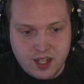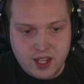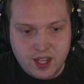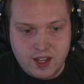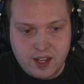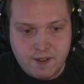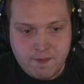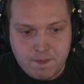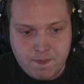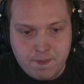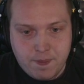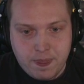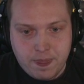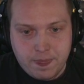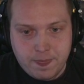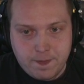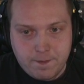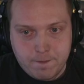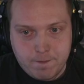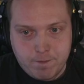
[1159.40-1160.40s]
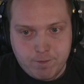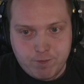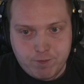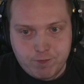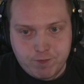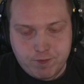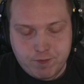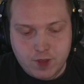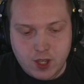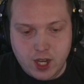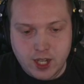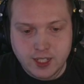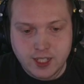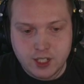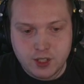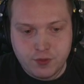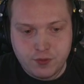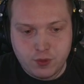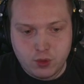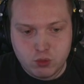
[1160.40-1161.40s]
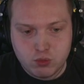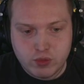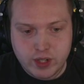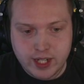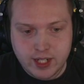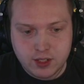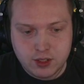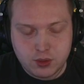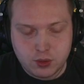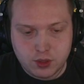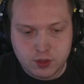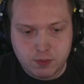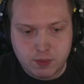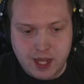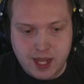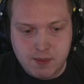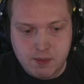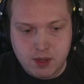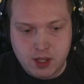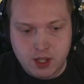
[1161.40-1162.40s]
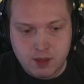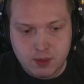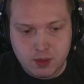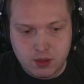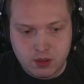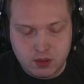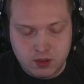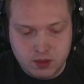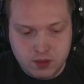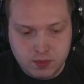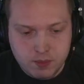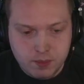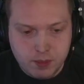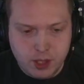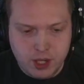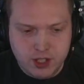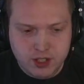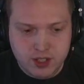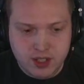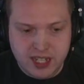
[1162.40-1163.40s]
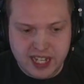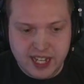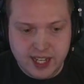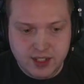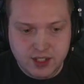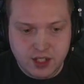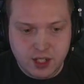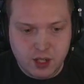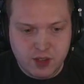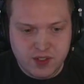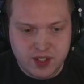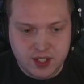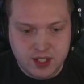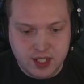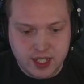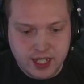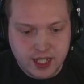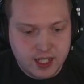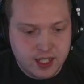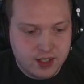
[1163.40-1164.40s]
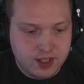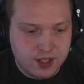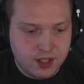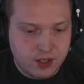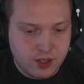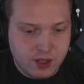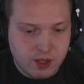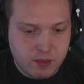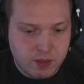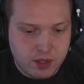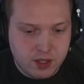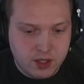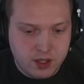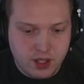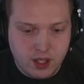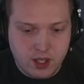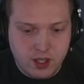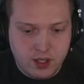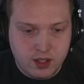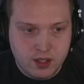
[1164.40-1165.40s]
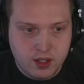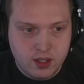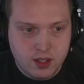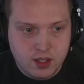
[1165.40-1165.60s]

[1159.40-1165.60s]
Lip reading: Yeah. I did a full reinstall of Black Marble, personally. I don't know if it's needed to do it, but yeah.